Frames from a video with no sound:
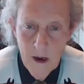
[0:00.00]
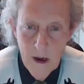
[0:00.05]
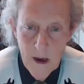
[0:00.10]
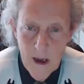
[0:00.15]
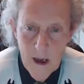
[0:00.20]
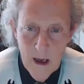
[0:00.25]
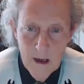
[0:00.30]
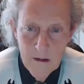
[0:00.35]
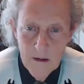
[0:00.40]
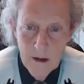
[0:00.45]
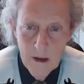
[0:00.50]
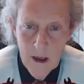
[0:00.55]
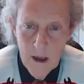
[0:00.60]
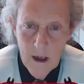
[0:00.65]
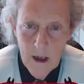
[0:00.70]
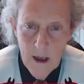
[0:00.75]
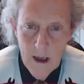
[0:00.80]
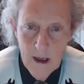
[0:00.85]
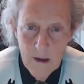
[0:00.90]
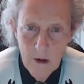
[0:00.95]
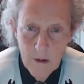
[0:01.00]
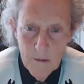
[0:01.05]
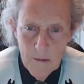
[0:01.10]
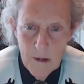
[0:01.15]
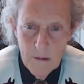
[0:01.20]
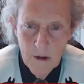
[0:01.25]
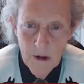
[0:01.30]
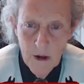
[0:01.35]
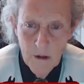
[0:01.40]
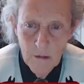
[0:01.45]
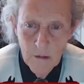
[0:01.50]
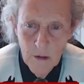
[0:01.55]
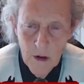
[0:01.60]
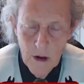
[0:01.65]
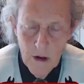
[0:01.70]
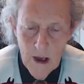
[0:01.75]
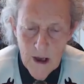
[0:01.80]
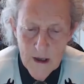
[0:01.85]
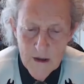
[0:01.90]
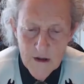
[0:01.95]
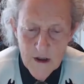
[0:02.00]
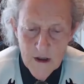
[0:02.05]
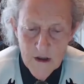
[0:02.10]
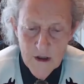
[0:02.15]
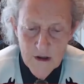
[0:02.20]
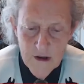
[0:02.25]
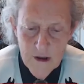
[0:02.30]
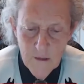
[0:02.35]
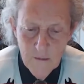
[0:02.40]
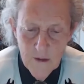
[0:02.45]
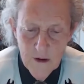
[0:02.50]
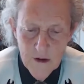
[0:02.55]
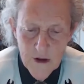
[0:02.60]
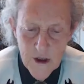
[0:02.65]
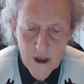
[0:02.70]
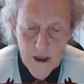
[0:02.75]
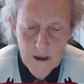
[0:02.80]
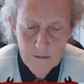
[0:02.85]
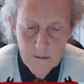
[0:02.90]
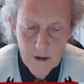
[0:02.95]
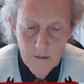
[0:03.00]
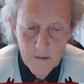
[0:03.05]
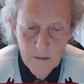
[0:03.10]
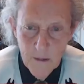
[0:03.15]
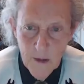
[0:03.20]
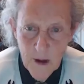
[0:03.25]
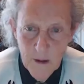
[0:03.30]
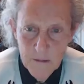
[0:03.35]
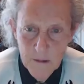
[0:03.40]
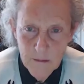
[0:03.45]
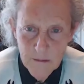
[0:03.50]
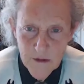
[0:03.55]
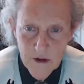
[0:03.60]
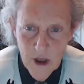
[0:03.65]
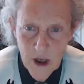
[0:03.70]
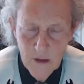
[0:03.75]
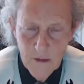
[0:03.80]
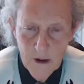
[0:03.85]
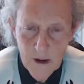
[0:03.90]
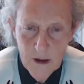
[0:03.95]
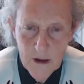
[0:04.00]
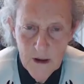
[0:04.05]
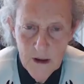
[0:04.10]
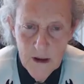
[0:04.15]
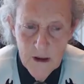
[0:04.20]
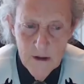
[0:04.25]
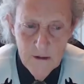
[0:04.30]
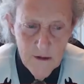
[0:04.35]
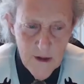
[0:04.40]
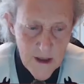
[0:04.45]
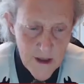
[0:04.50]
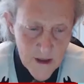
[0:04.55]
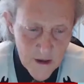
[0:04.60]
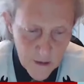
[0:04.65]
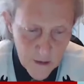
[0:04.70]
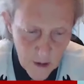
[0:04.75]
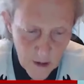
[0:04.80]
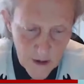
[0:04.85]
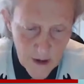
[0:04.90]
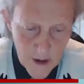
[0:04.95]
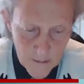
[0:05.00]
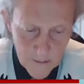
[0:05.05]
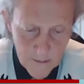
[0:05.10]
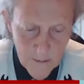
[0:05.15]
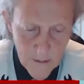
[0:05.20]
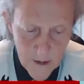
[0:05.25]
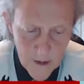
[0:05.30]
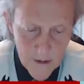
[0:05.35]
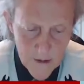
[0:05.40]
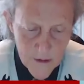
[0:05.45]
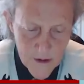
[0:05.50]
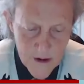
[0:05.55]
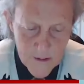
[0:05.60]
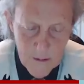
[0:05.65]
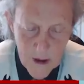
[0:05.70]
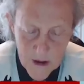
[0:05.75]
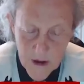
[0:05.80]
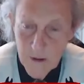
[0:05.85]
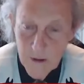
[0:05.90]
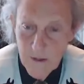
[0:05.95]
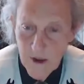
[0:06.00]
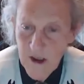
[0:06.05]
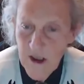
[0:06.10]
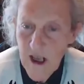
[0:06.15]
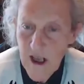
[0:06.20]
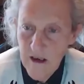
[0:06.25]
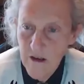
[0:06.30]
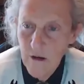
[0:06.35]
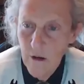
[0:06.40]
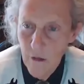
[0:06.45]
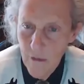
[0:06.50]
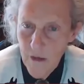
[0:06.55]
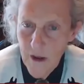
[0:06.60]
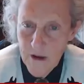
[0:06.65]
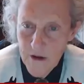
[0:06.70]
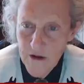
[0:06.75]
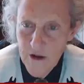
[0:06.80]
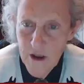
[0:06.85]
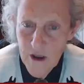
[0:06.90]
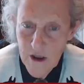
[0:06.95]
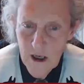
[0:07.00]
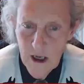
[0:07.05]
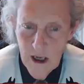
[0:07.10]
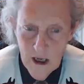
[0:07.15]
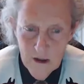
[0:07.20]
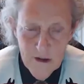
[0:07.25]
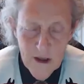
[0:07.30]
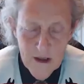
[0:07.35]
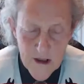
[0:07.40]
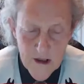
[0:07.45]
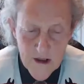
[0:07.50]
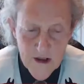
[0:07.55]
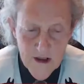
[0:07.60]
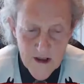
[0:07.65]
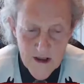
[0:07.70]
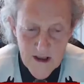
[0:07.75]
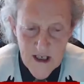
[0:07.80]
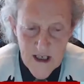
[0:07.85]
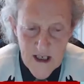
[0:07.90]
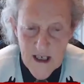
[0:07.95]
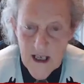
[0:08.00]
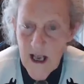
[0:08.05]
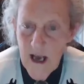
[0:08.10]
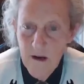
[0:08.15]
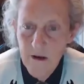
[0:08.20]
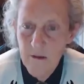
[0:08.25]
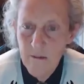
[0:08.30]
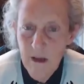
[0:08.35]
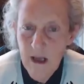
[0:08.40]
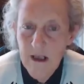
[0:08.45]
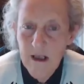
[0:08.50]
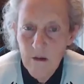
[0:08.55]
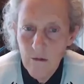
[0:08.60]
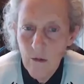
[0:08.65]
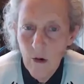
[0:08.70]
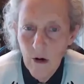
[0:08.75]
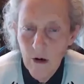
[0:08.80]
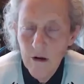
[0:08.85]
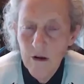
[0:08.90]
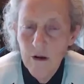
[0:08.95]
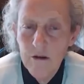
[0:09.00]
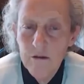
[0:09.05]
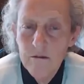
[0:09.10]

And and what people don't realize is a different type of problem solving. They just look at a, especially mechanical things and they just see how to make it work.